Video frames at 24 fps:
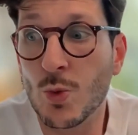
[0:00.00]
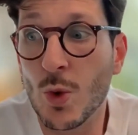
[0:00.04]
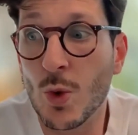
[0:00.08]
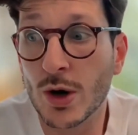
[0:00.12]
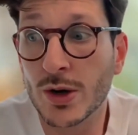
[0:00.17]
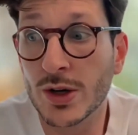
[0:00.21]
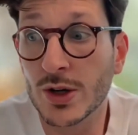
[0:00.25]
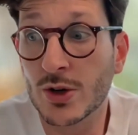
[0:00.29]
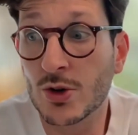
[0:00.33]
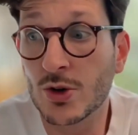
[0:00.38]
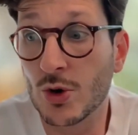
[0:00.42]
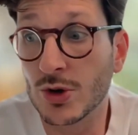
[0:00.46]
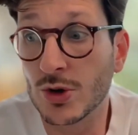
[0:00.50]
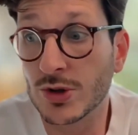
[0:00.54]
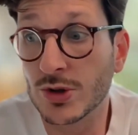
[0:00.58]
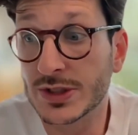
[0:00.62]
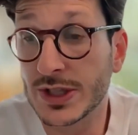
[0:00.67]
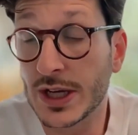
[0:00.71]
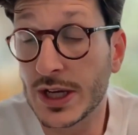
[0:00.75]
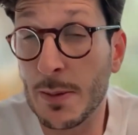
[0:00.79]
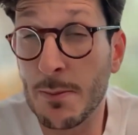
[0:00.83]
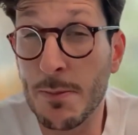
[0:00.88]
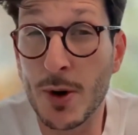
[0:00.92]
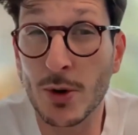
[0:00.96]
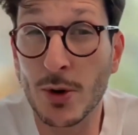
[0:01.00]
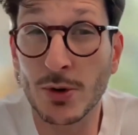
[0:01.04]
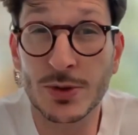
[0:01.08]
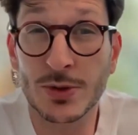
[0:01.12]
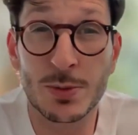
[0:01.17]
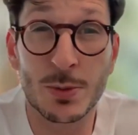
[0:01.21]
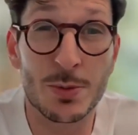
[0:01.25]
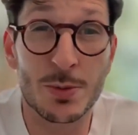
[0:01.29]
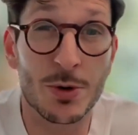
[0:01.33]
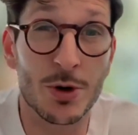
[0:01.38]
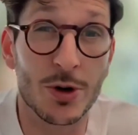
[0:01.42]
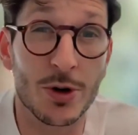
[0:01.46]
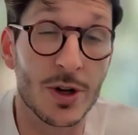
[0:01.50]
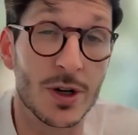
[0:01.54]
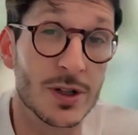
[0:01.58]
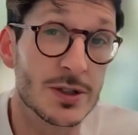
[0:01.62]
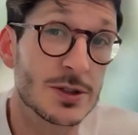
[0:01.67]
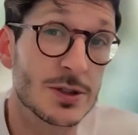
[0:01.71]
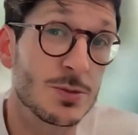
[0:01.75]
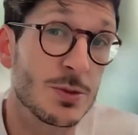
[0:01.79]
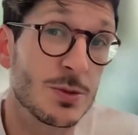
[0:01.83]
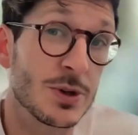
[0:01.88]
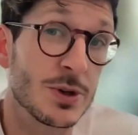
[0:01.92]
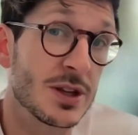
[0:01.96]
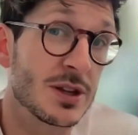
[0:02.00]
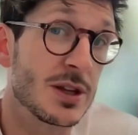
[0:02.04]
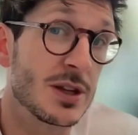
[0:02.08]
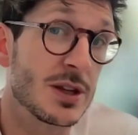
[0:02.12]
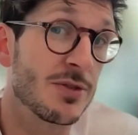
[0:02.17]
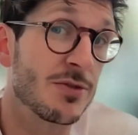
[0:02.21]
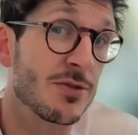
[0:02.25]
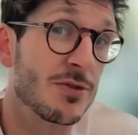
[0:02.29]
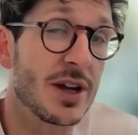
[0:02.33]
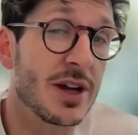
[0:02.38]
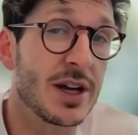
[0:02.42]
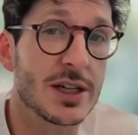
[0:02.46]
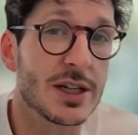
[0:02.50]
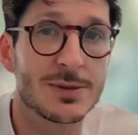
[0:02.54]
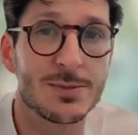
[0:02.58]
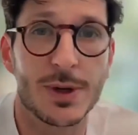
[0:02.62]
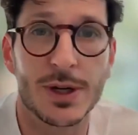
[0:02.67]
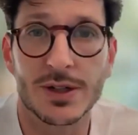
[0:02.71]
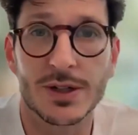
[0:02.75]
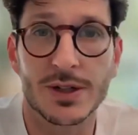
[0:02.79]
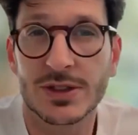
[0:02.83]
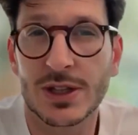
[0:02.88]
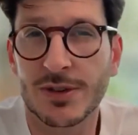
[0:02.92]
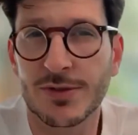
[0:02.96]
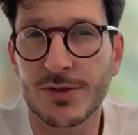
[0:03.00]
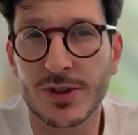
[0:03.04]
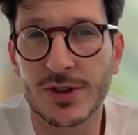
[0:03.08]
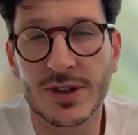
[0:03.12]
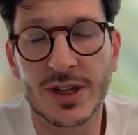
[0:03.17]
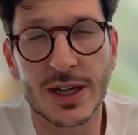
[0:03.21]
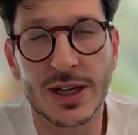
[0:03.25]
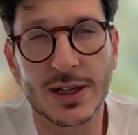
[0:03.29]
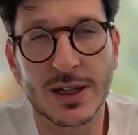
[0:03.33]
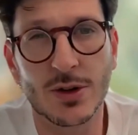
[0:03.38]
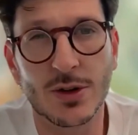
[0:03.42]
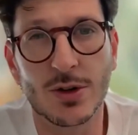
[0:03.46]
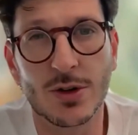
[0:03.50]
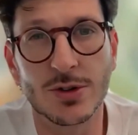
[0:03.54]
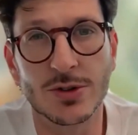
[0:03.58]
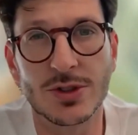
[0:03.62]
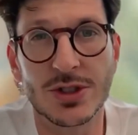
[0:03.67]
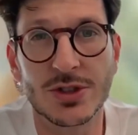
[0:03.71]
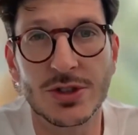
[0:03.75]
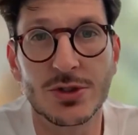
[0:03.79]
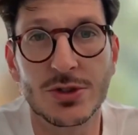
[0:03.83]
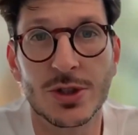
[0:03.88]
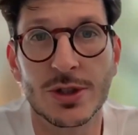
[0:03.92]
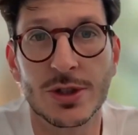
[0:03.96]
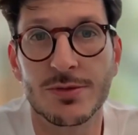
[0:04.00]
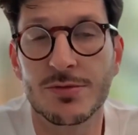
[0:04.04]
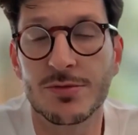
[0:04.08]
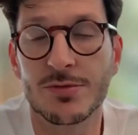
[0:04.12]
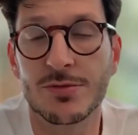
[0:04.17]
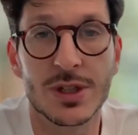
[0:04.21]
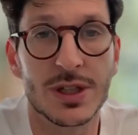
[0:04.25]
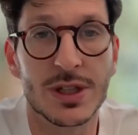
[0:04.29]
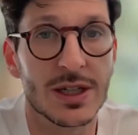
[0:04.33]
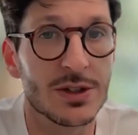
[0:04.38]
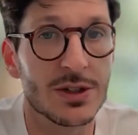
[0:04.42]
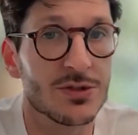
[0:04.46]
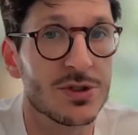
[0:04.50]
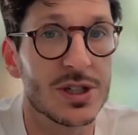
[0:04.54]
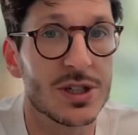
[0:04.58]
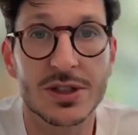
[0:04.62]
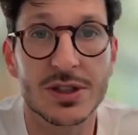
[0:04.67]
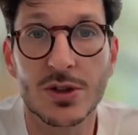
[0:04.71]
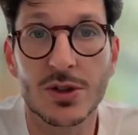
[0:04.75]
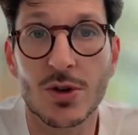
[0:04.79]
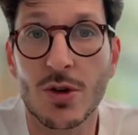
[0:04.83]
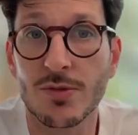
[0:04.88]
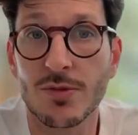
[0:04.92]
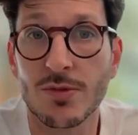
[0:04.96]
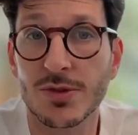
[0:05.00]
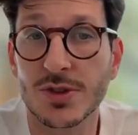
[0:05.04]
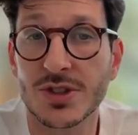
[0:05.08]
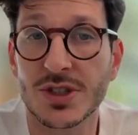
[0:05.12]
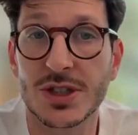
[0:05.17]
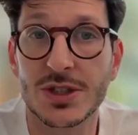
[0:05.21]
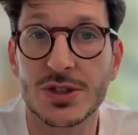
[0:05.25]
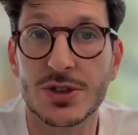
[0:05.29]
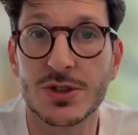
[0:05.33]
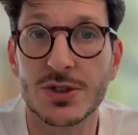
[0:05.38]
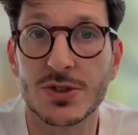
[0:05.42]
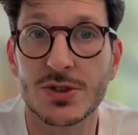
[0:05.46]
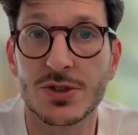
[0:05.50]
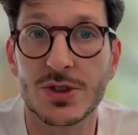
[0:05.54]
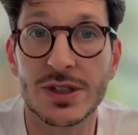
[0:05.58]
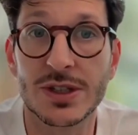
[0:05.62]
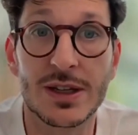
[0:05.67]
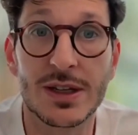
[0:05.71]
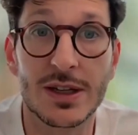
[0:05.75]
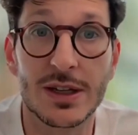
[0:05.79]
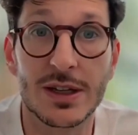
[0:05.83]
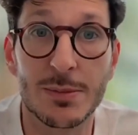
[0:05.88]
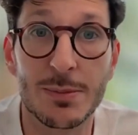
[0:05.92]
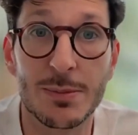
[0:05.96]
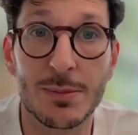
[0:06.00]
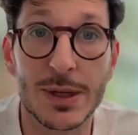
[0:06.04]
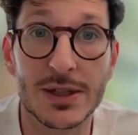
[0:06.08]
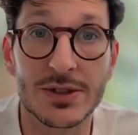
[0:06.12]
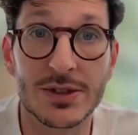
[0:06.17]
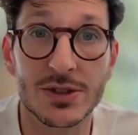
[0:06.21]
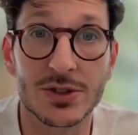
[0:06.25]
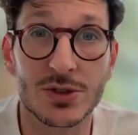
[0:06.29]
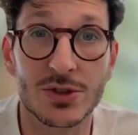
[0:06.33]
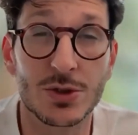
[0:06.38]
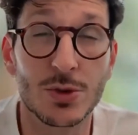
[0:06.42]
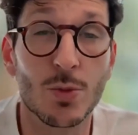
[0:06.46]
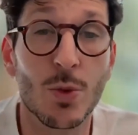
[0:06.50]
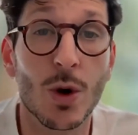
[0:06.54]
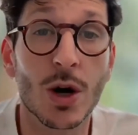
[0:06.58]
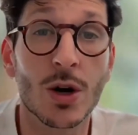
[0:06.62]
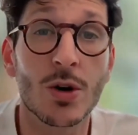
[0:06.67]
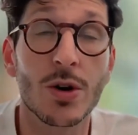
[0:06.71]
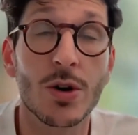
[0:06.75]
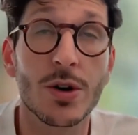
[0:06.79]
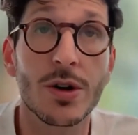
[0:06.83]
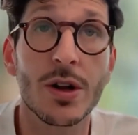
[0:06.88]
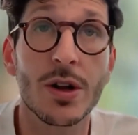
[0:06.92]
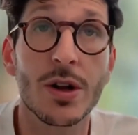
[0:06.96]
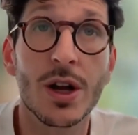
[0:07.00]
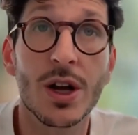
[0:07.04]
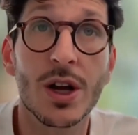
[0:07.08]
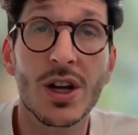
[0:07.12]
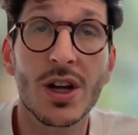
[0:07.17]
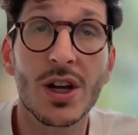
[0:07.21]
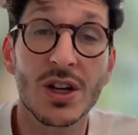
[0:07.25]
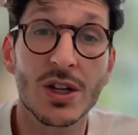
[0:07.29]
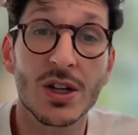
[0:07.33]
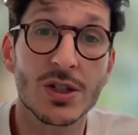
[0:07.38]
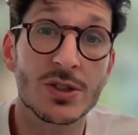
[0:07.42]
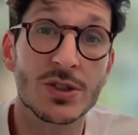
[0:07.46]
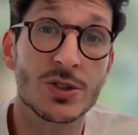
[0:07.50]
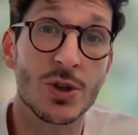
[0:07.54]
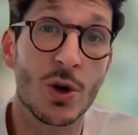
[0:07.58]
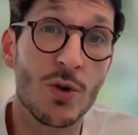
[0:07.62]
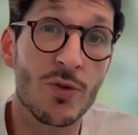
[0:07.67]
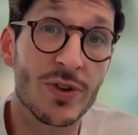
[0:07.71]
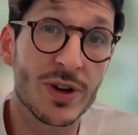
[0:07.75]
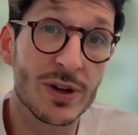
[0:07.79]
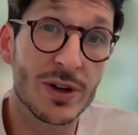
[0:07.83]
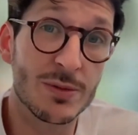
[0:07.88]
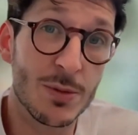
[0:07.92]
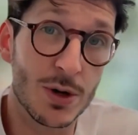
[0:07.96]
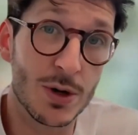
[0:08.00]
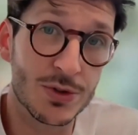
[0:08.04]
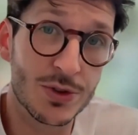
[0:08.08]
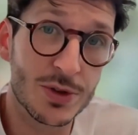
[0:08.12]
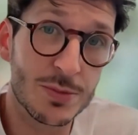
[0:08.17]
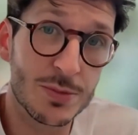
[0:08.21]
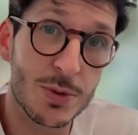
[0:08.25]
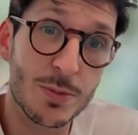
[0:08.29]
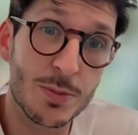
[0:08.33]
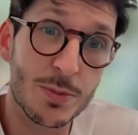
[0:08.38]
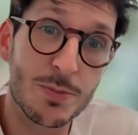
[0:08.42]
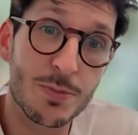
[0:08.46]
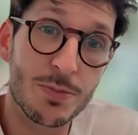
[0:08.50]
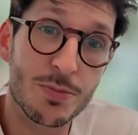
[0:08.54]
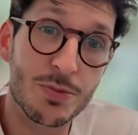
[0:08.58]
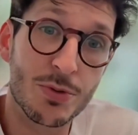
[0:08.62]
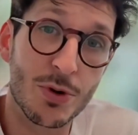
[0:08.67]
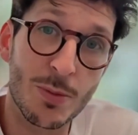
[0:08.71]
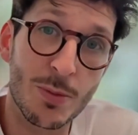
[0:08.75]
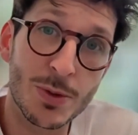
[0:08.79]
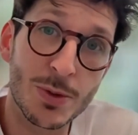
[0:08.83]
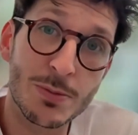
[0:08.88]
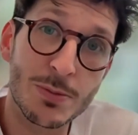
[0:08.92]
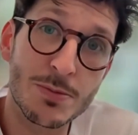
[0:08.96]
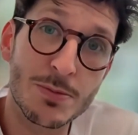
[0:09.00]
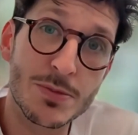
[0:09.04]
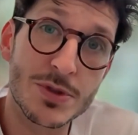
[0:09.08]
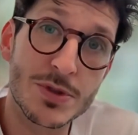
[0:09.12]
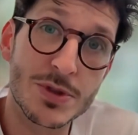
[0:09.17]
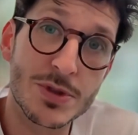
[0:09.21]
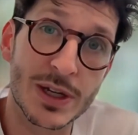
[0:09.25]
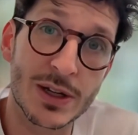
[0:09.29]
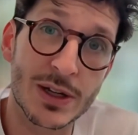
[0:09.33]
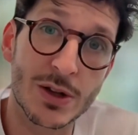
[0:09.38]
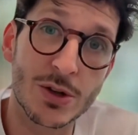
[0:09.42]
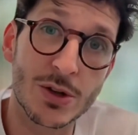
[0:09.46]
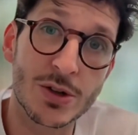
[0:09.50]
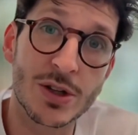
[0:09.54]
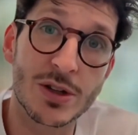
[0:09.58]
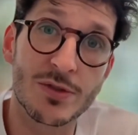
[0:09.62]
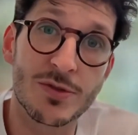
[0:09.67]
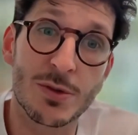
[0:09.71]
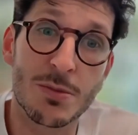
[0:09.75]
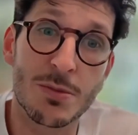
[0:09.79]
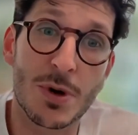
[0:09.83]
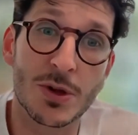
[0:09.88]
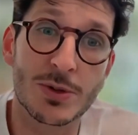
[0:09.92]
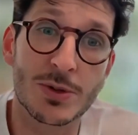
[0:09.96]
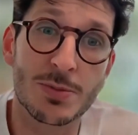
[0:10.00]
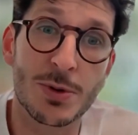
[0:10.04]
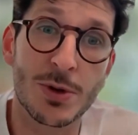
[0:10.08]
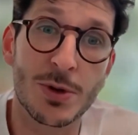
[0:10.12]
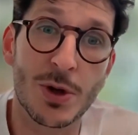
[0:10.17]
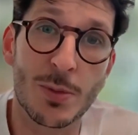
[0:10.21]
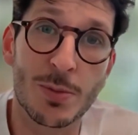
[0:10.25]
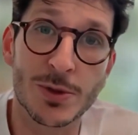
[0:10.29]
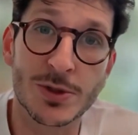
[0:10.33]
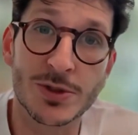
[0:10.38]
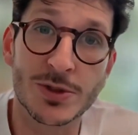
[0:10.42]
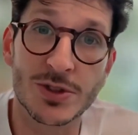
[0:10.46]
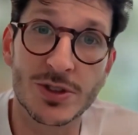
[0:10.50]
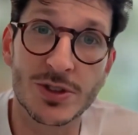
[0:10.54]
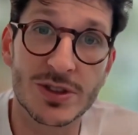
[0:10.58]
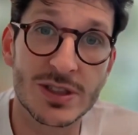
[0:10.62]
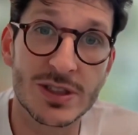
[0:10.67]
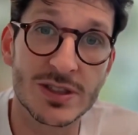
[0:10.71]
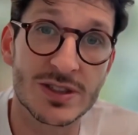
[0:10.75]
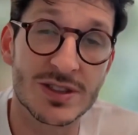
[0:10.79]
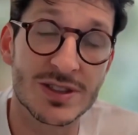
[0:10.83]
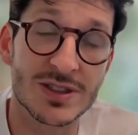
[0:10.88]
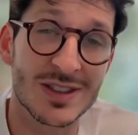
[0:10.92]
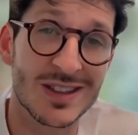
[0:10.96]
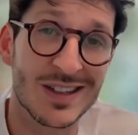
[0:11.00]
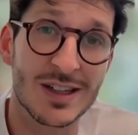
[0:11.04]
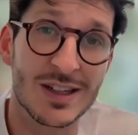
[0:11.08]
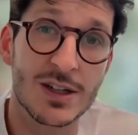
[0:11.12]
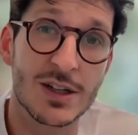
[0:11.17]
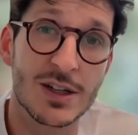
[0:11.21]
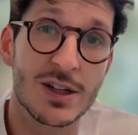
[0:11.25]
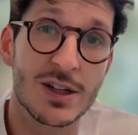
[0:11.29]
work across kind of multiple products with different experts, different technologies. You have really interesting conversations on a daily basis. You work on solving multiple problems and looking for multiple opportunities